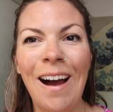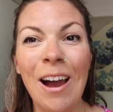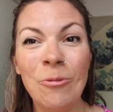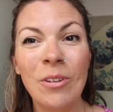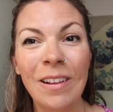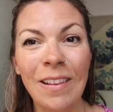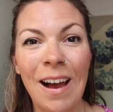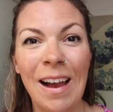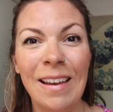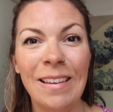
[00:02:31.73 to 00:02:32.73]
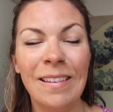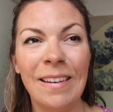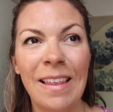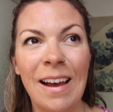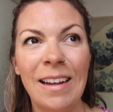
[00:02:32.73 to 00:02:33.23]
I realized
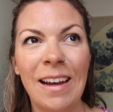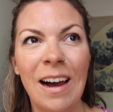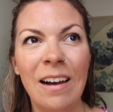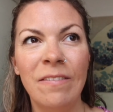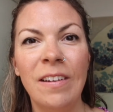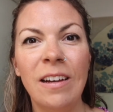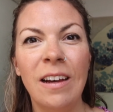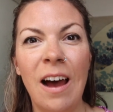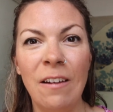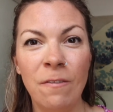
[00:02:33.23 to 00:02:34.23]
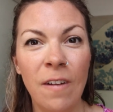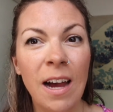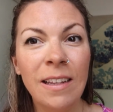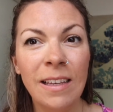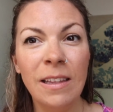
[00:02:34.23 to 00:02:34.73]
that after I
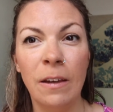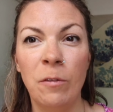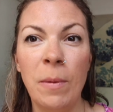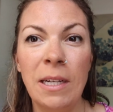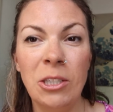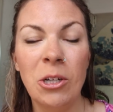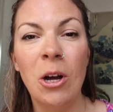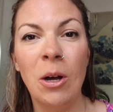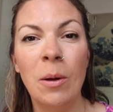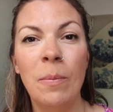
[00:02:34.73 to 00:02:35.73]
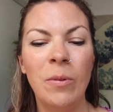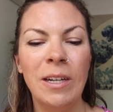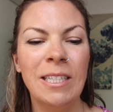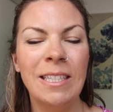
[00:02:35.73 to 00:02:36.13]
finally left my job, which